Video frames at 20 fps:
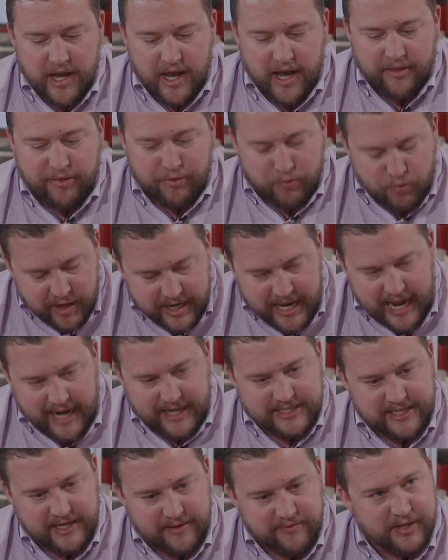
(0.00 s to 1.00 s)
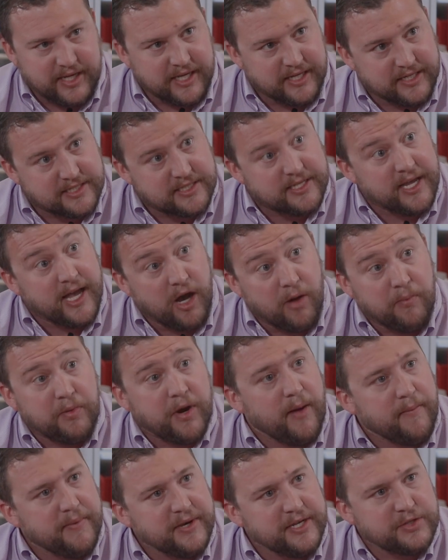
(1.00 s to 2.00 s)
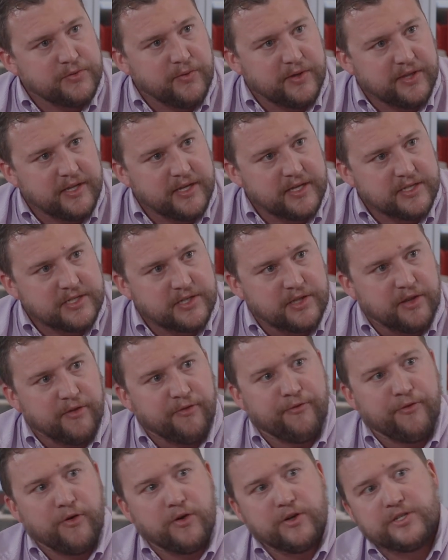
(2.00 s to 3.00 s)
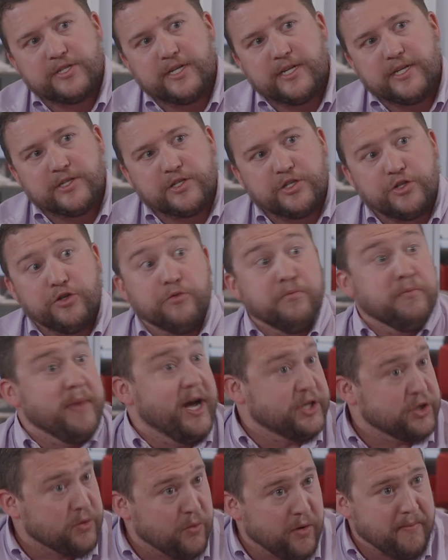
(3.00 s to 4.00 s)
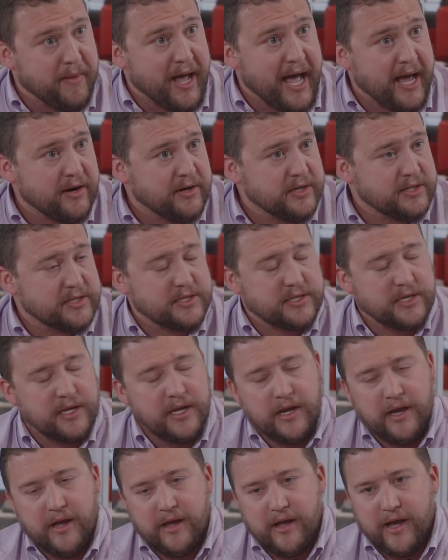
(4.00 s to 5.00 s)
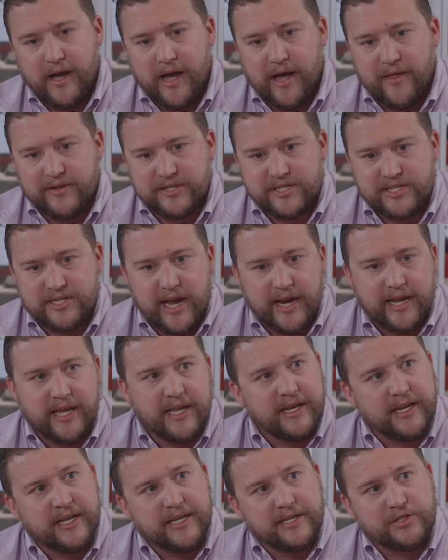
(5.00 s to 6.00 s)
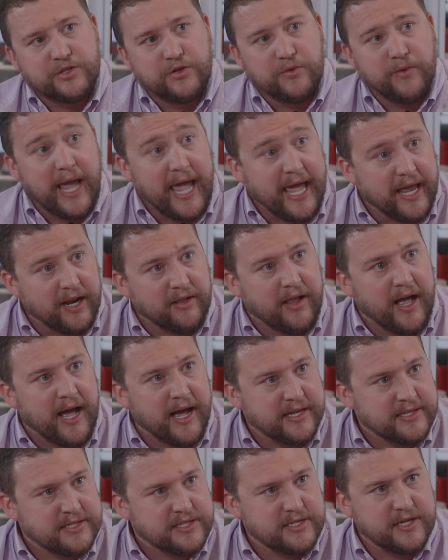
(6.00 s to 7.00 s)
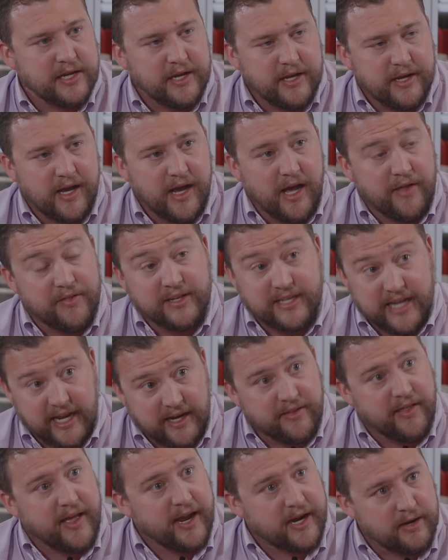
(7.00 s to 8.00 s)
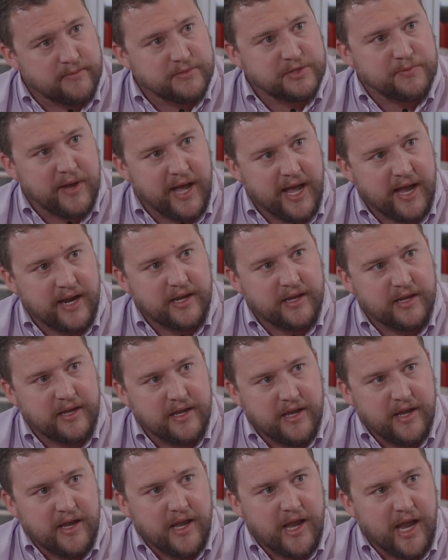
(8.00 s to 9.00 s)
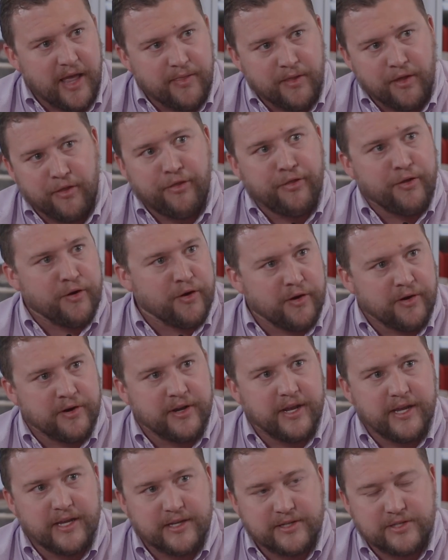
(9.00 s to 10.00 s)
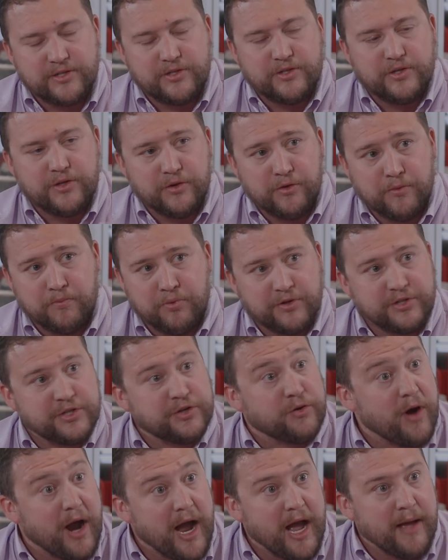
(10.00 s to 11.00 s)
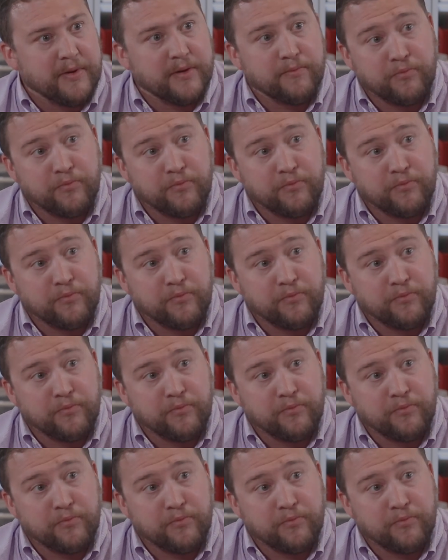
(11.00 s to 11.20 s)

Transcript: uh, three activities to help companies with this. The first is to measure what matters. Uh, the second is to analyze uh, the data that comes back and the third is to prescribe